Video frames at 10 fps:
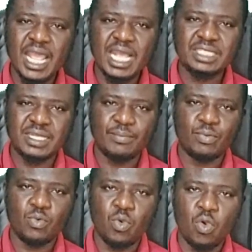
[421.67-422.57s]

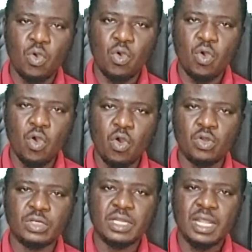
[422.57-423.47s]
example
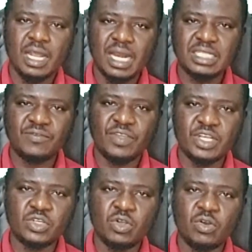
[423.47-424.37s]
on
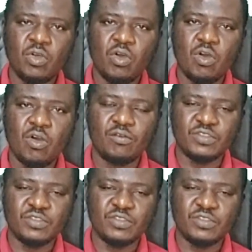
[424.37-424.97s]
classification of